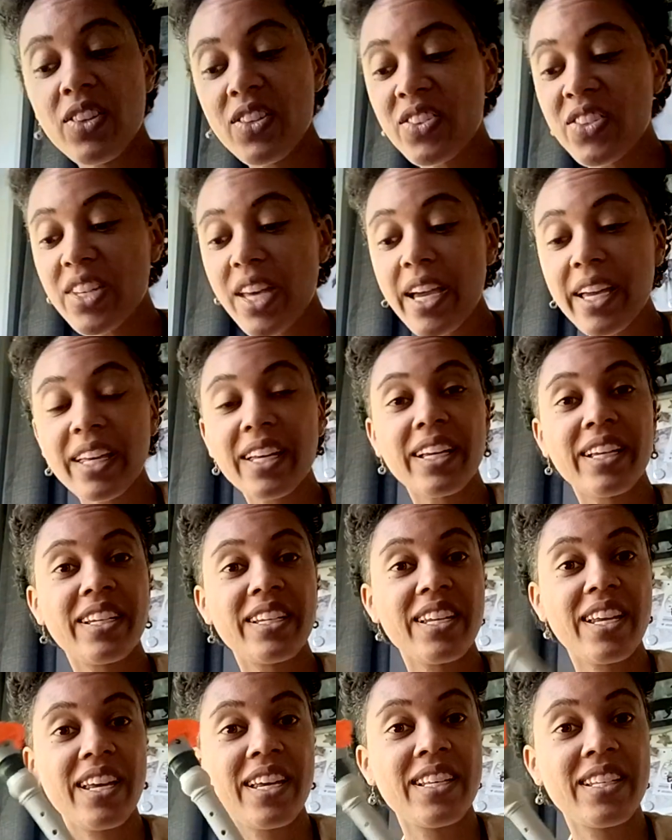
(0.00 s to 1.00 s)
the
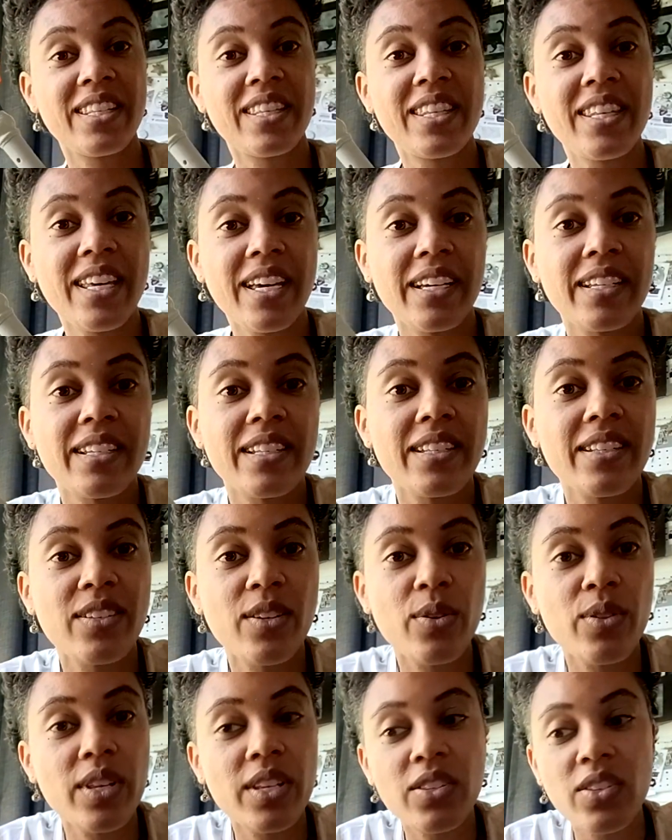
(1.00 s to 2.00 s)
second is this. So
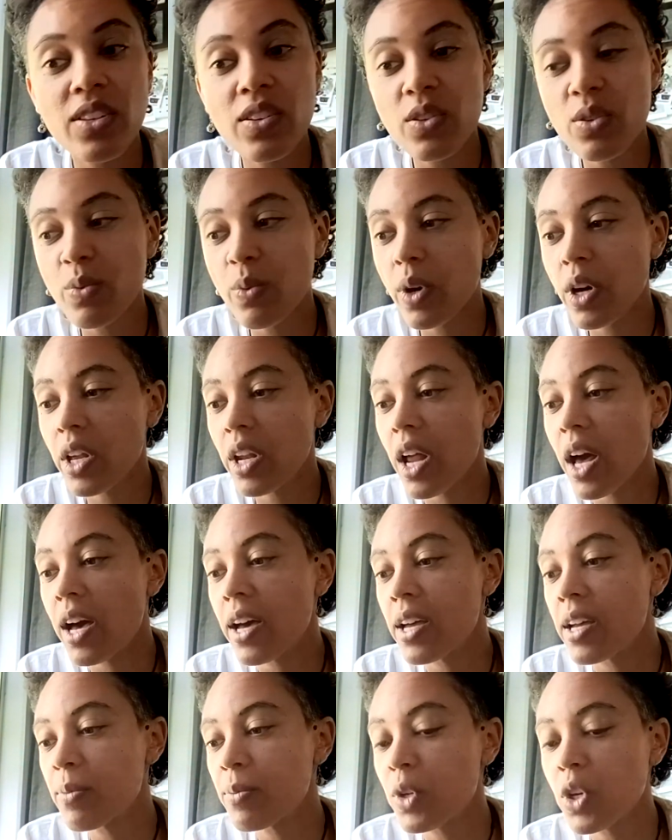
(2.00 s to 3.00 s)
this is what
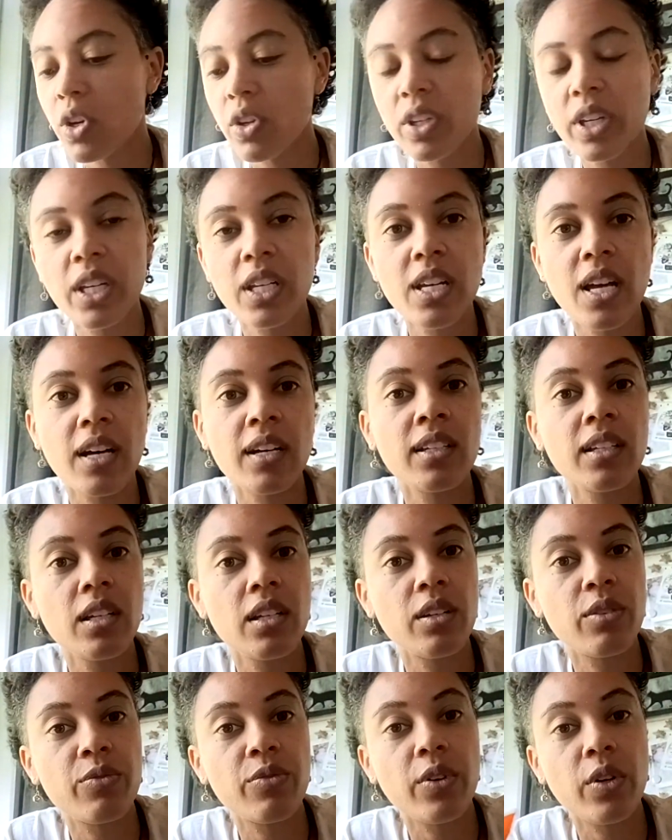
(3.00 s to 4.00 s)
I'm calling an
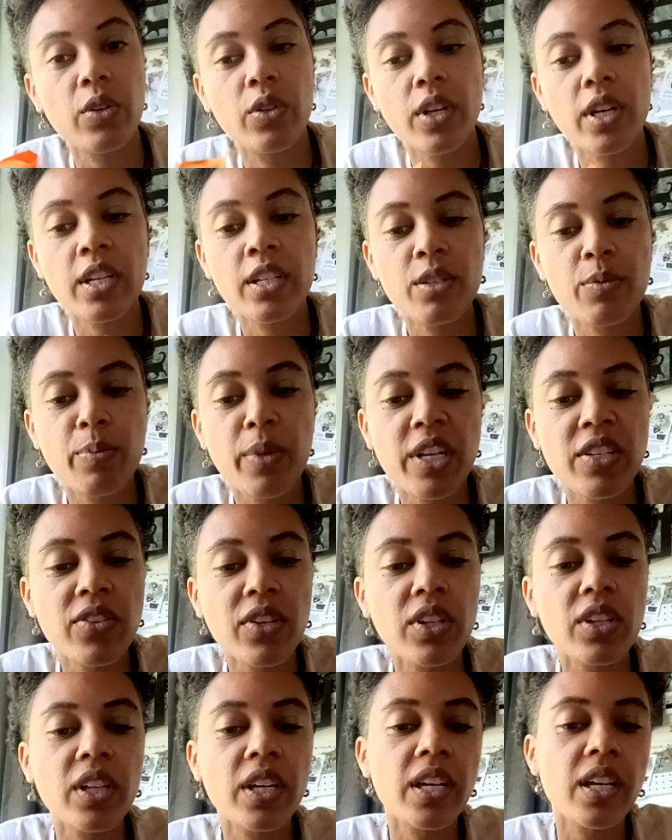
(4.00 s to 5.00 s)
ululophone. It's
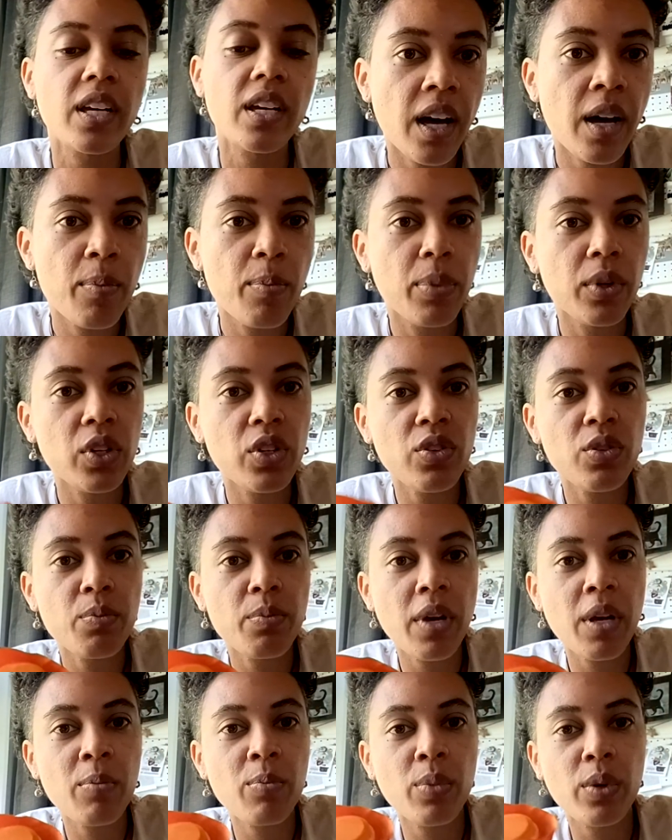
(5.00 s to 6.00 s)
basically a balloon
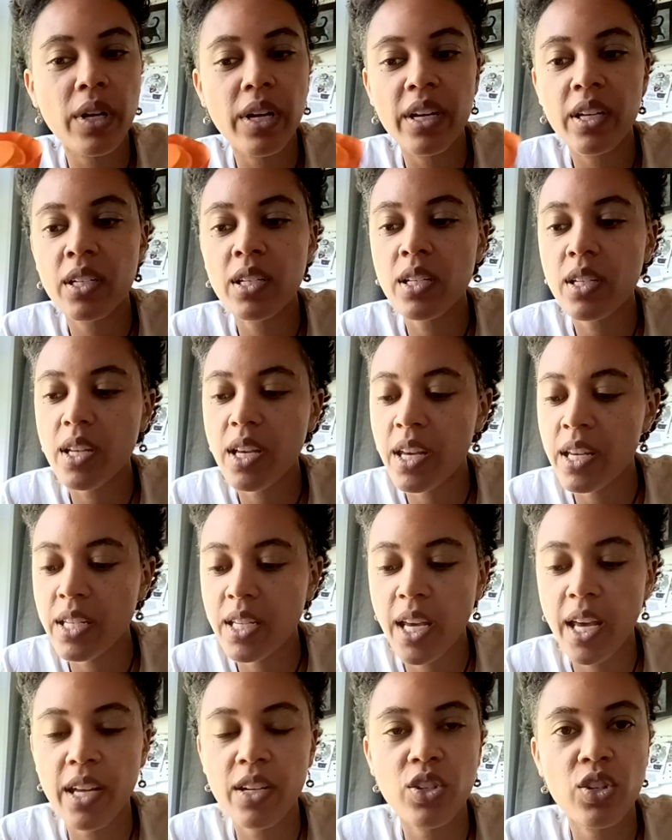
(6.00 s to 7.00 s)
membrane
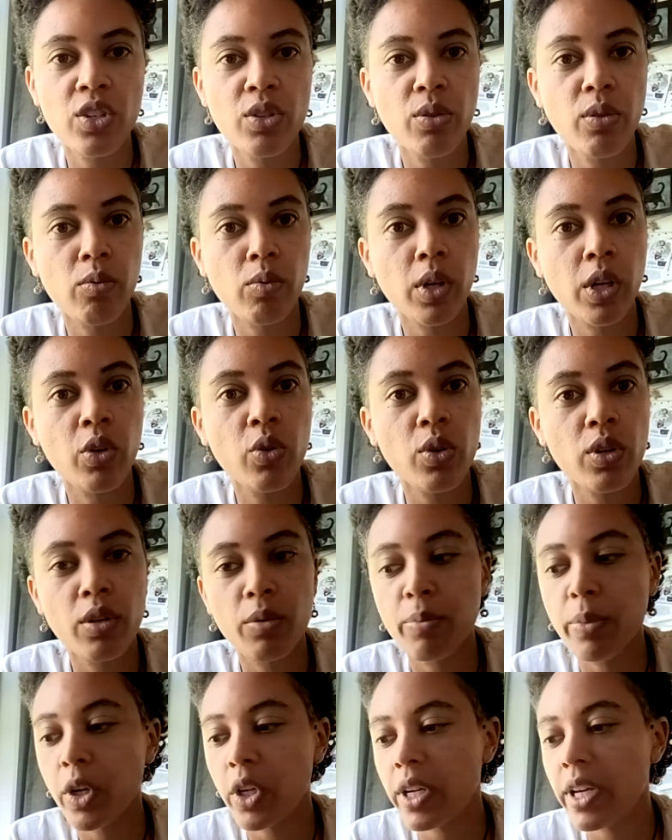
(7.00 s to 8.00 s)
attached to a recorder
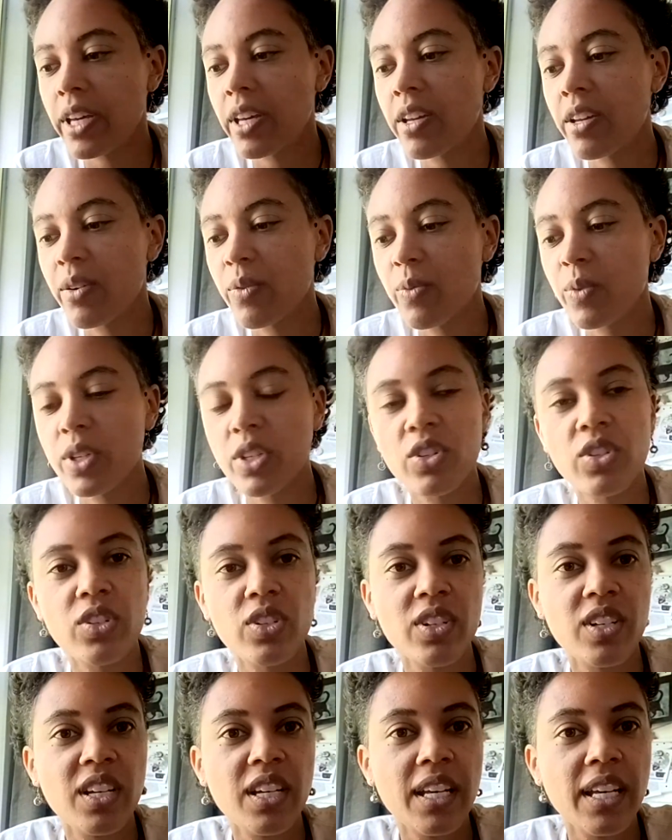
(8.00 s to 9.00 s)
body, which
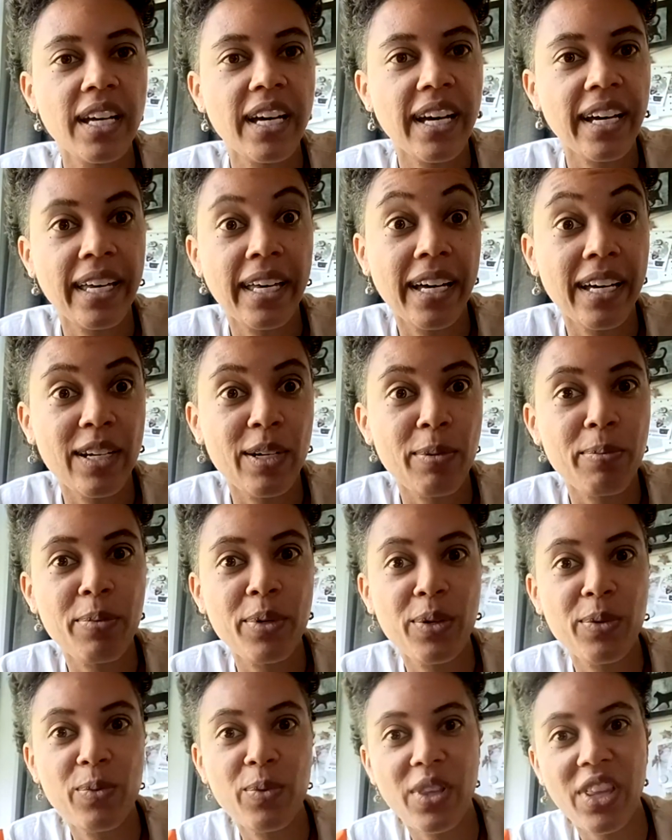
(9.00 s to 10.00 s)
I cut up
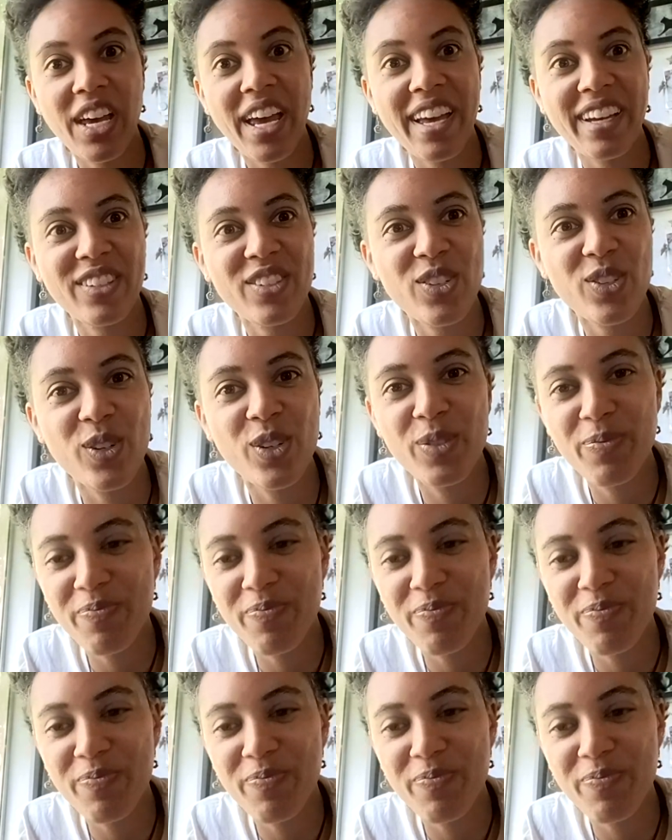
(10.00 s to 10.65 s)
with a hacksaw,